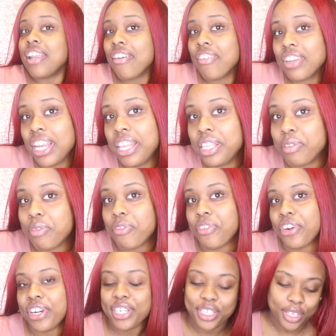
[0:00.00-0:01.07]
I never done this
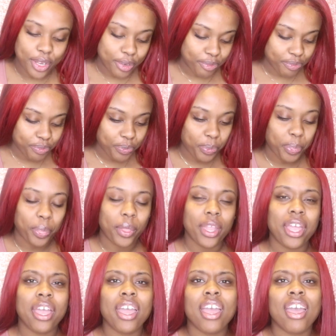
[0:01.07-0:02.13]
before. So
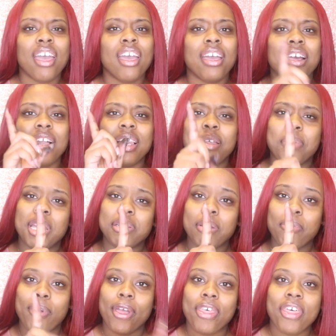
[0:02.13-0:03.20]
let me catch
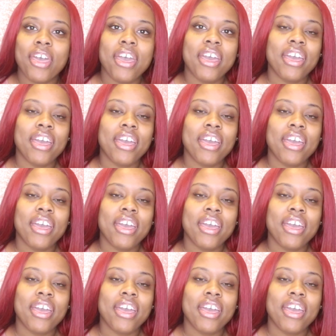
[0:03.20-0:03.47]
my breath,